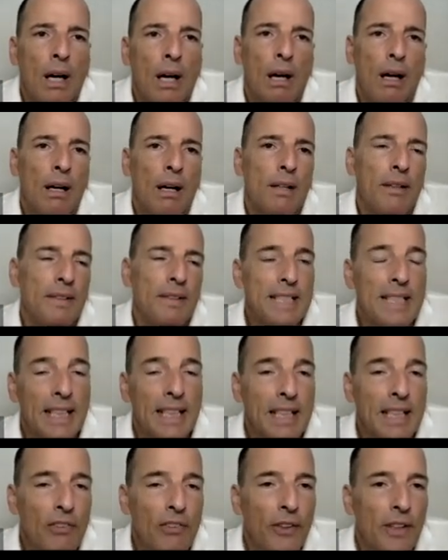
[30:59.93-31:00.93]
The
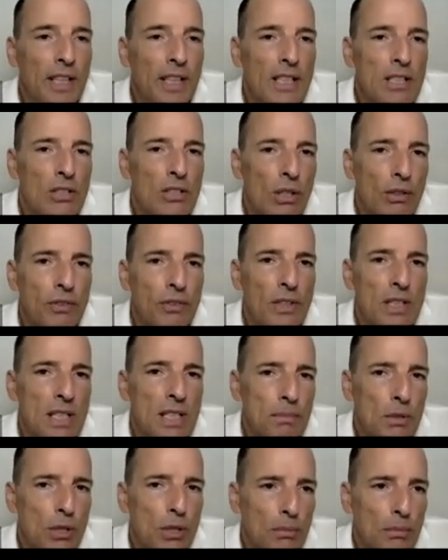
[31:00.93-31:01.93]
significance of the
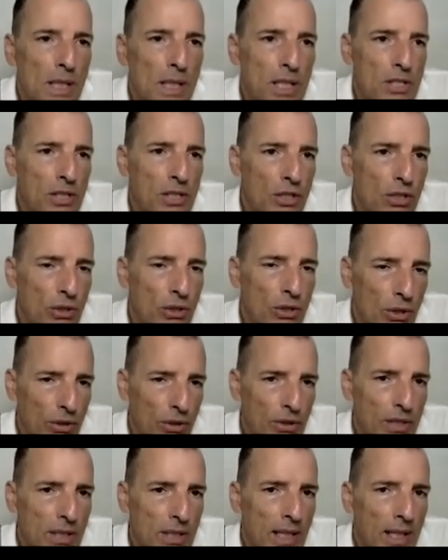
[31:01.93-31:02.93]
Dimson, Marsh, and
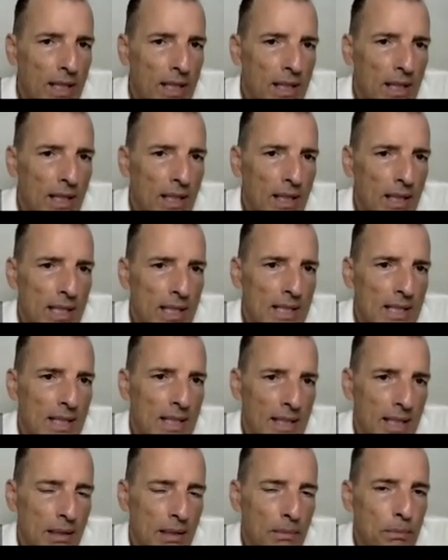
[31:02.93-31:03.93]
Staunton study
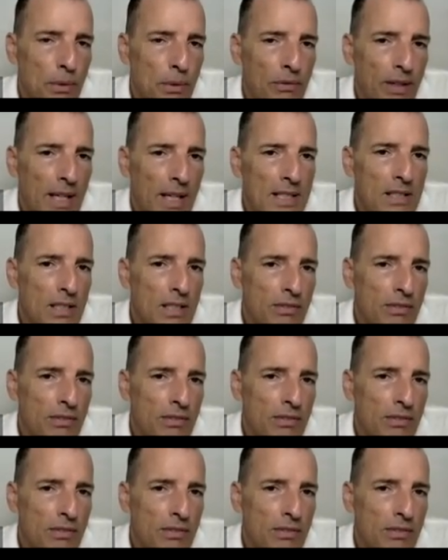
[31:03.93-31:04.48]
is that it provides